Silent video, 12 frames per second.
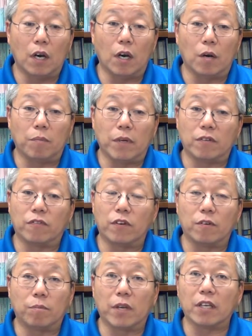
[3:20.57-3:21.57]
Uh, but
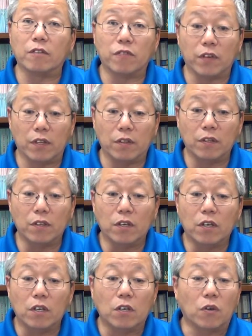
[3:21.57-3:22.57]
for plate fin,
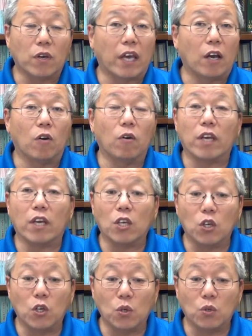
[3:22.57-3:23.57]
you can only
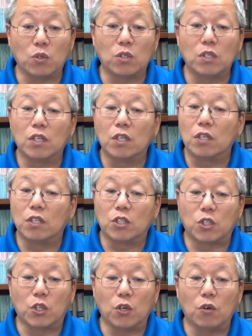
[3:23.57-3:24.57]
use
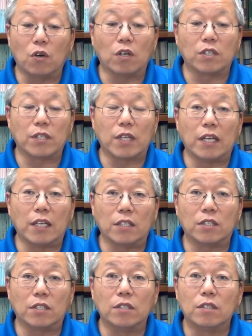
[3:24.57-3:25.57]
steel or
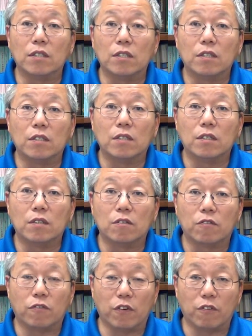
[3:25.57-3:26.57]
stainless
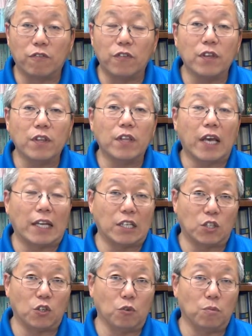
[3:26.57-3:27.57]
for fin and
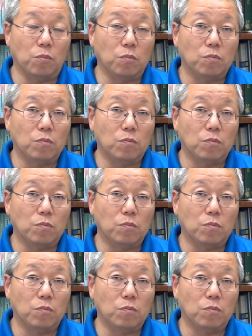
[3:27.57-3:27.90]
the tube.